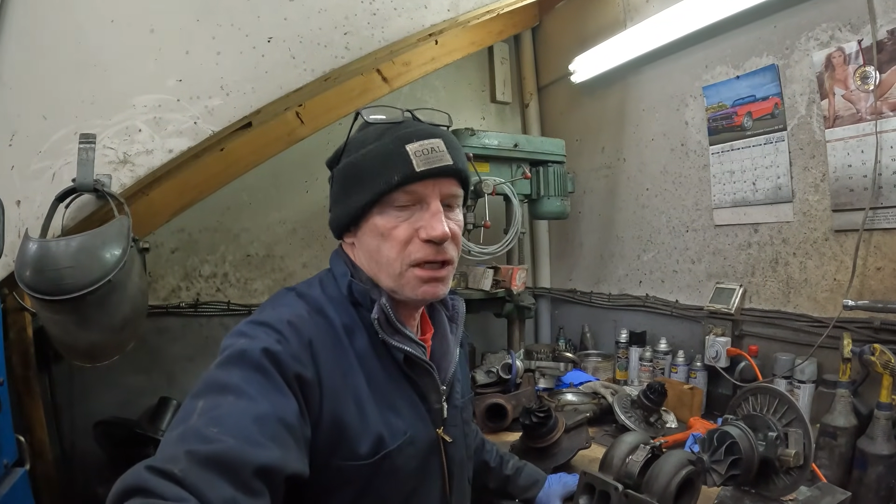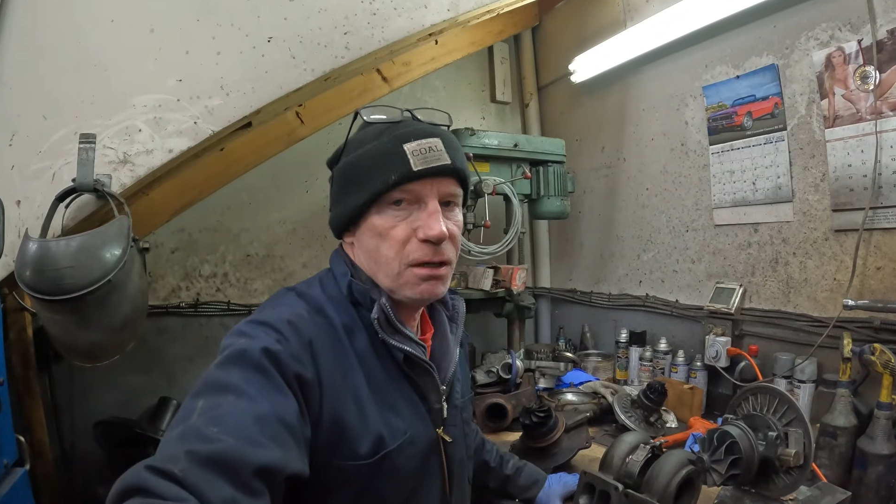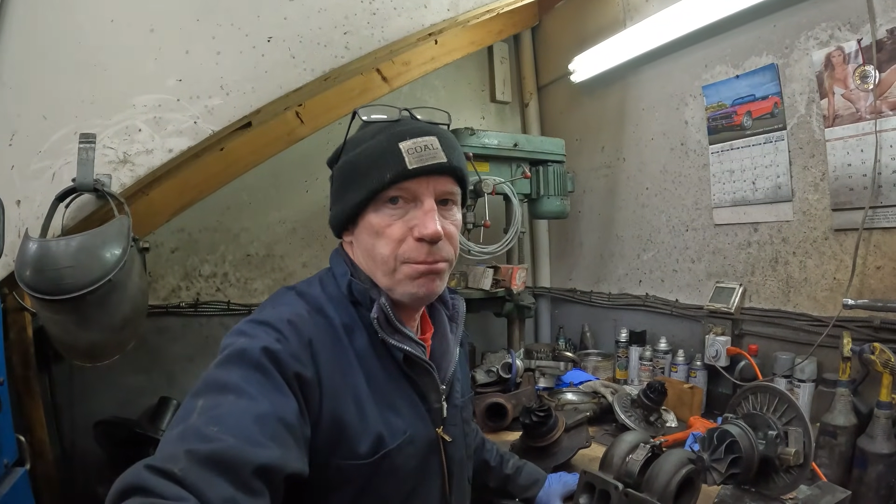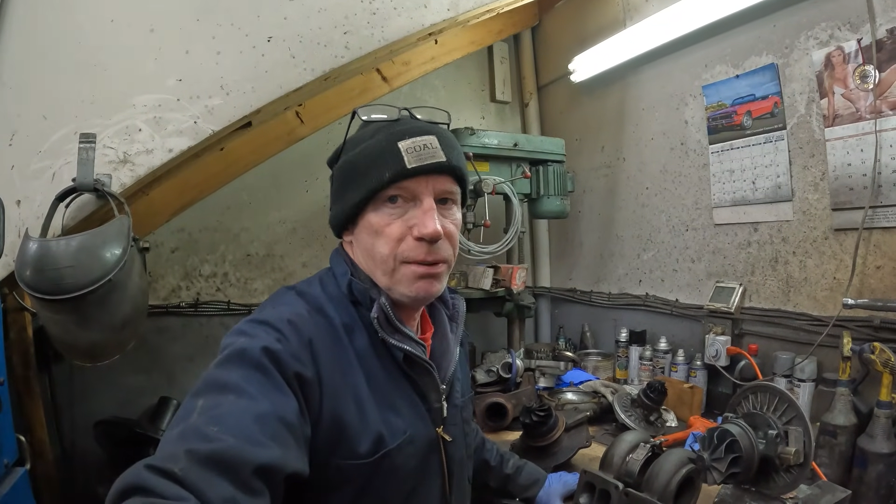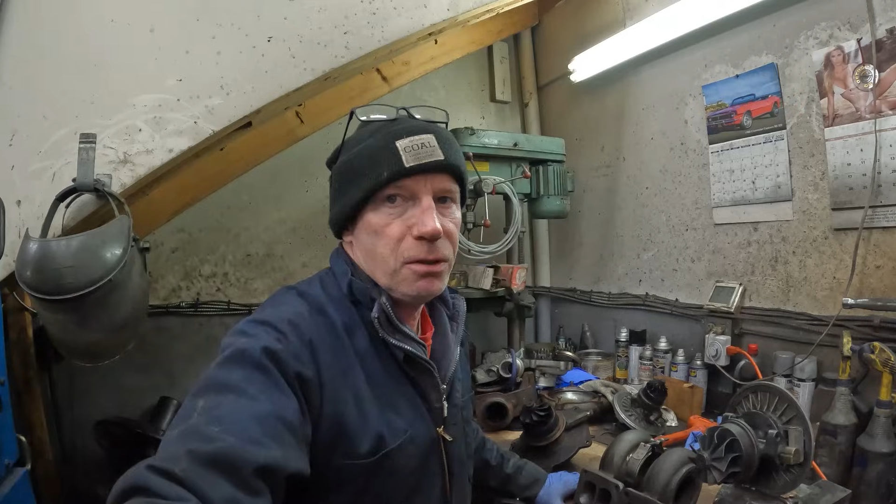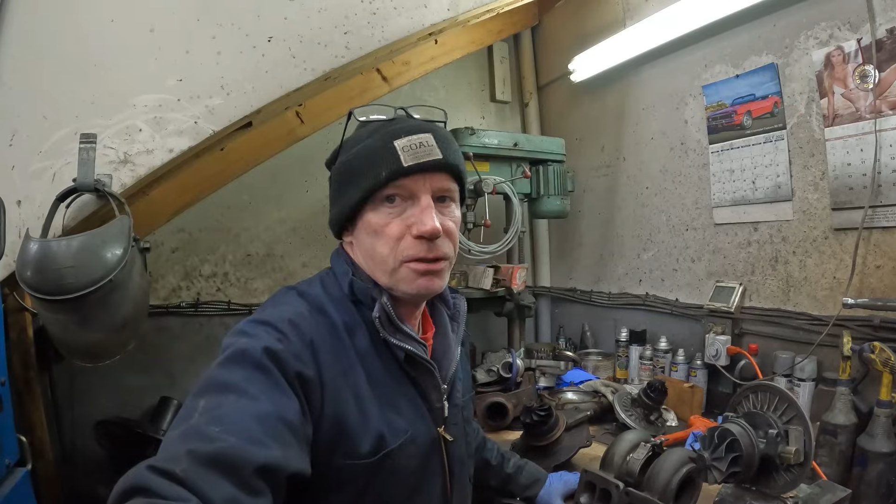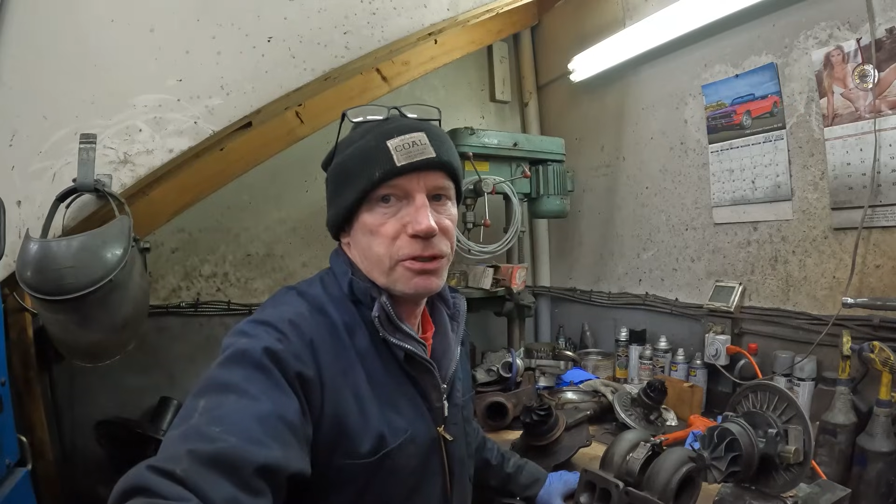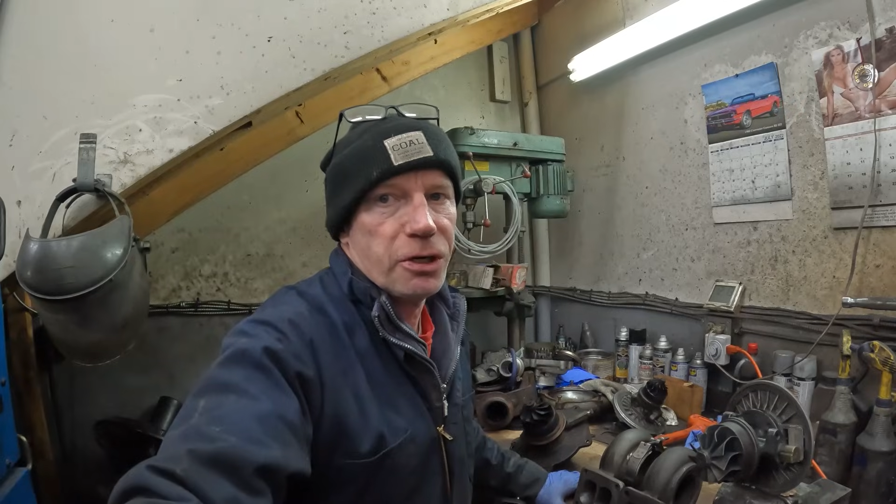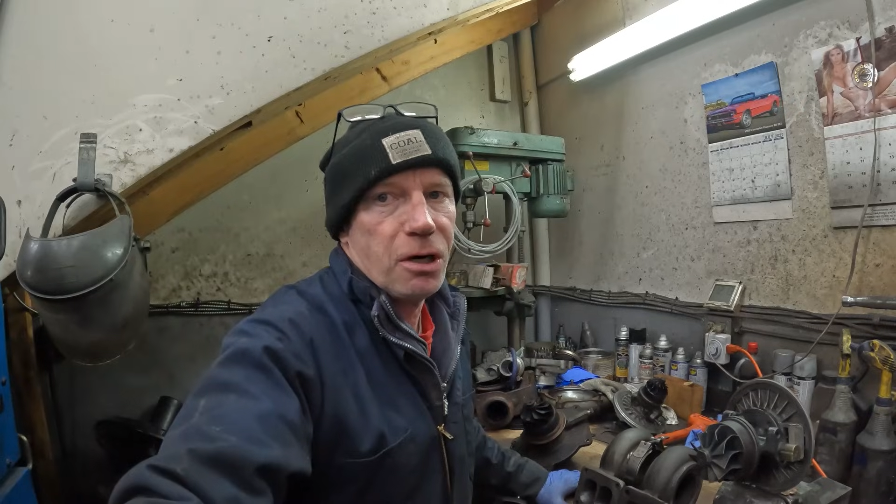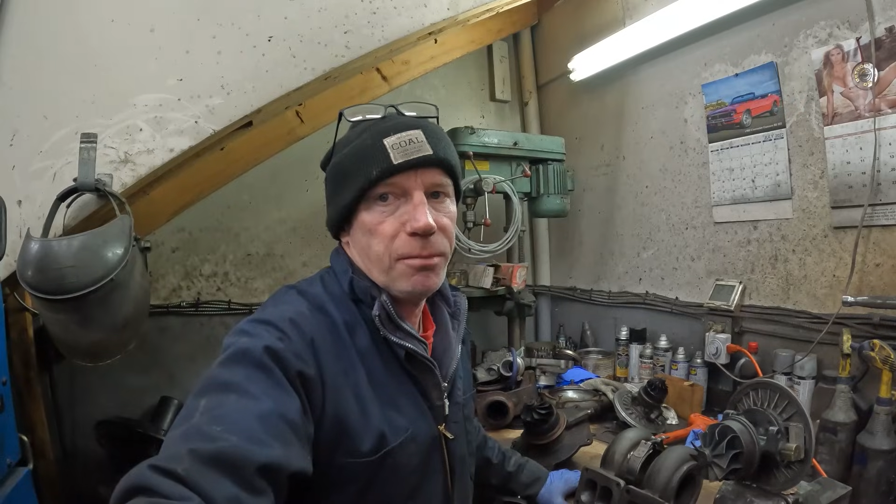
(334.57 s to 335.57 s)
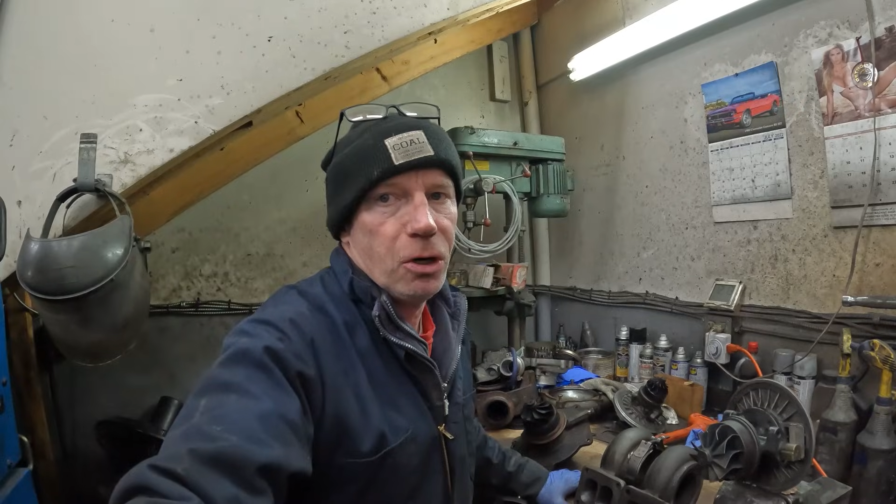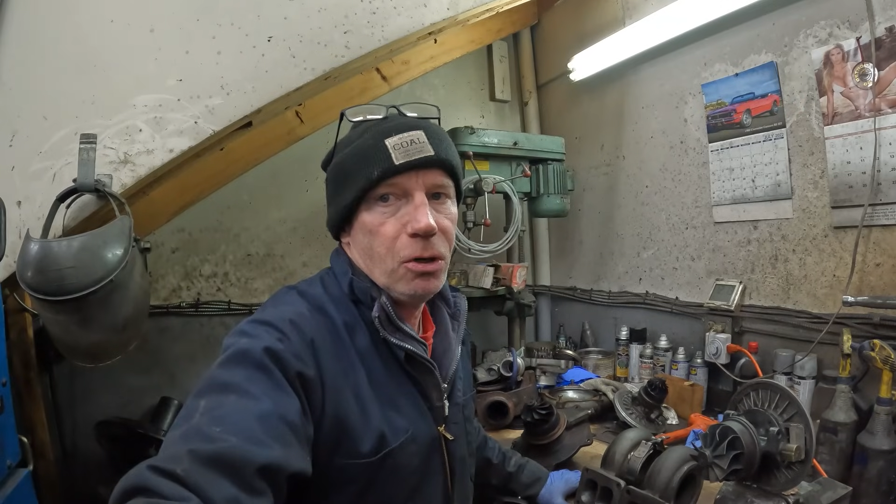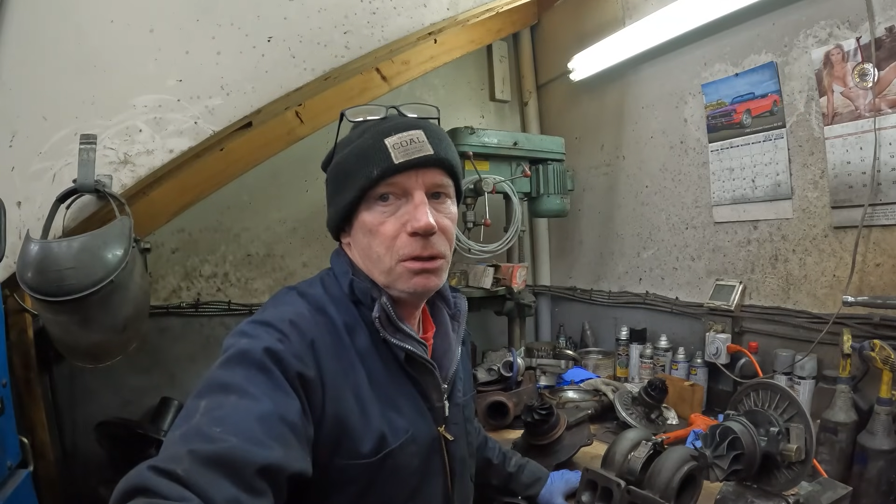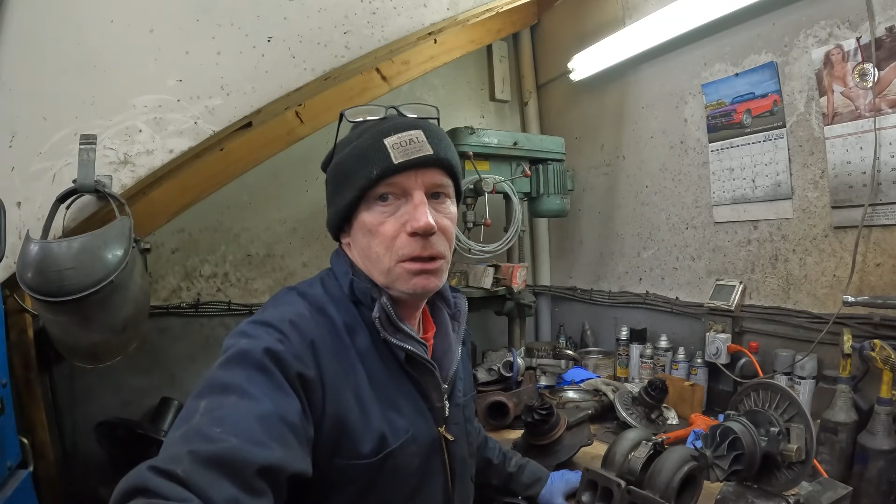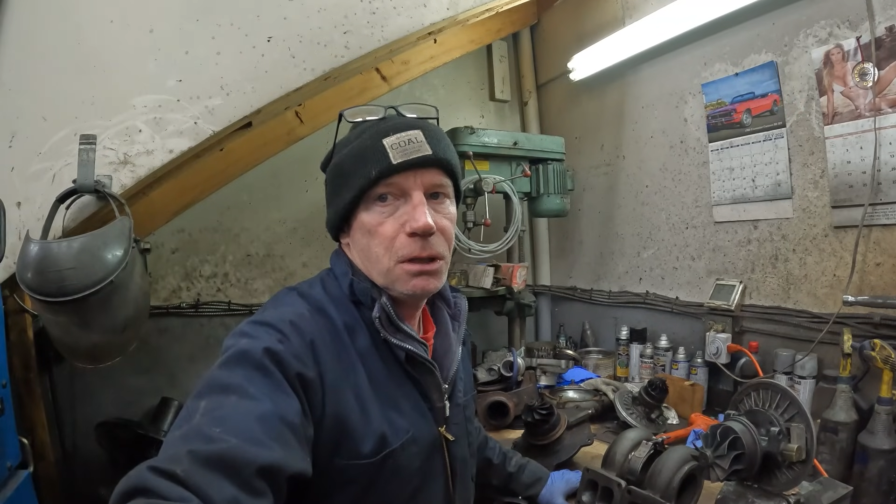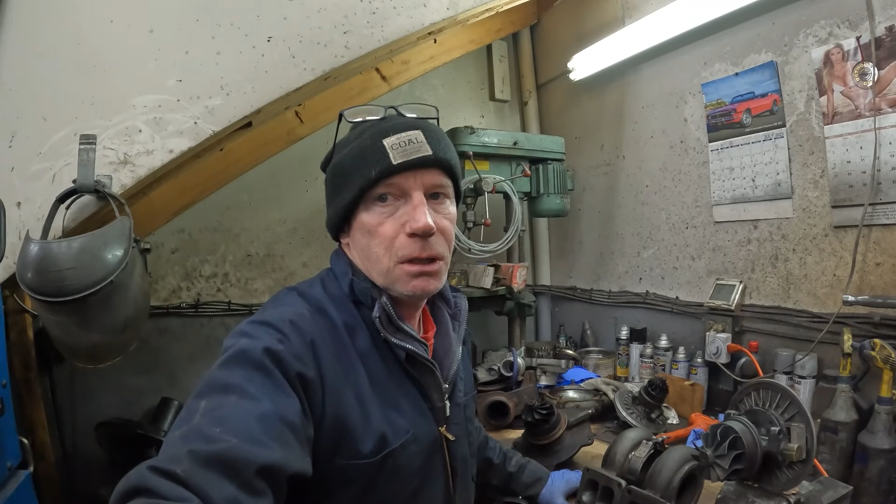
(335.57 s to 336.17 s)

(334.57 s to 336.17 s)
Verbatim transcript: I can build a turbo